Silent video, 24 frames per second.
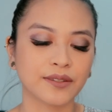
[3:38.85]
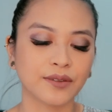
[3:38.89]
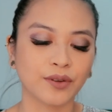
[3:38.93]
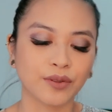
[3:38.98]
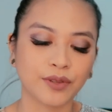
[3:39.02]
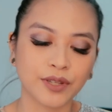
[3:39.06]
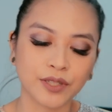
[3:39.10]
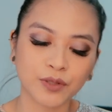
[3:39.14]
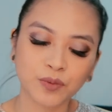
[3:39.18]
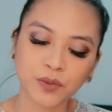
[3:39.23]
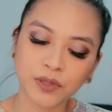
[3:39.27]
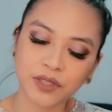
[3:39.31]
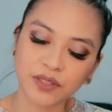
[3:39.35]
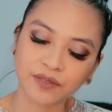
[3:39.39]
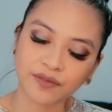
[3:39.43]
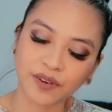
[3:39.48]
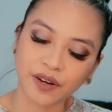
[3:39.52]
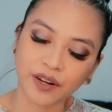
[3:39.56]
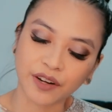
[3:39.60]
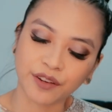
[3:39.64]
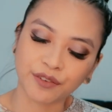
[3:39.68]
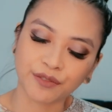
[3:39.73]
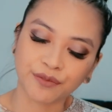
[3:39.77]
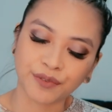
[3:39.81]
So this one's
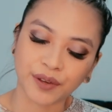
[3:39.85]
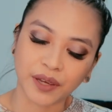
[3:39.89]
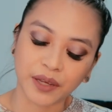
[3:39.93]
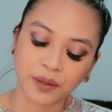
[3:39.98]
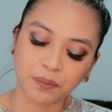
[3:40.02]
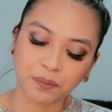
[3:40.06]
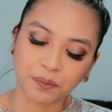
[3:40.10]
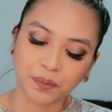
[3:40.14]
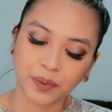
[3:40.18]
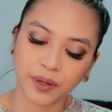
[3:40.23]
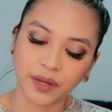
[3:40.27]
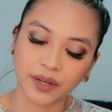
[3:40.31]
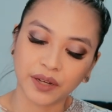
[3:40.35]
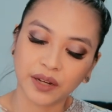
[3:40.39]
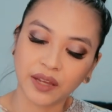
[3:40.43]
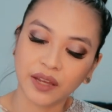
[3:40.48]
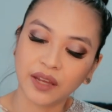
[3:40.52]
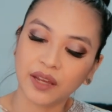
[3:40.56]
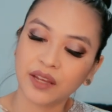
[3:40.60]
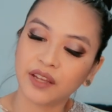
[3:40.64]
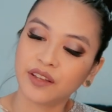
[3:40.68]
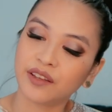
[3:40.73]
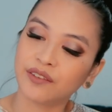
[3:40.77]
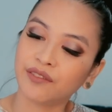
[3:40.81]
very faint, but
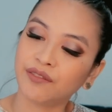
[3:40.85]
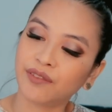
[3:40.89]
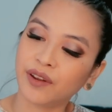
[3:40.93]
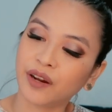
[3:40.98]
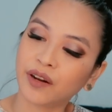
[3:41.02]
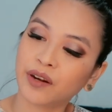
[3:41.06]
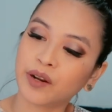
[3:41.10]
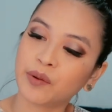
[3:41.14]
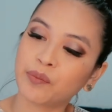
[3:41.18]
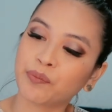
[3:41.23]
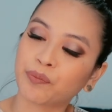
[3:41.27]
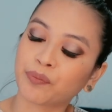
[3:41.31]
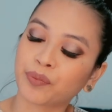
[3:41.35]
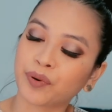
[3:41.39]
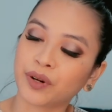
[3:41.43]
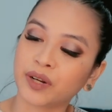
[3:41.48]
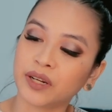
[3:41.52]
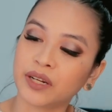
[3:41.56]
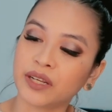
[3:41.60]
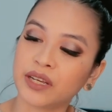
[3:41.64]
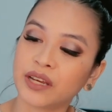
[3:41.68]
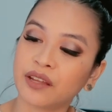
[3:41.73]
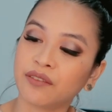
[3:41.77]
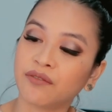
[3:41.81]
very
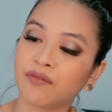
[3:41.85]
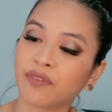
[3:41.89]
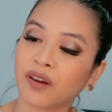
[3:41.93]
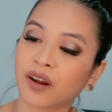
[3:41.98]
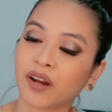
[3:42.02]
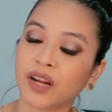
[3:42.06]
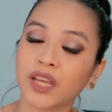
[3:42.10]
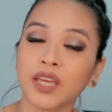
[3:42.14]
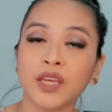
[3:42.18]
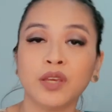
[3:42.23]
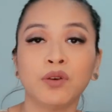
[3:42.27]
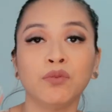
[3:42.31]
pretty and very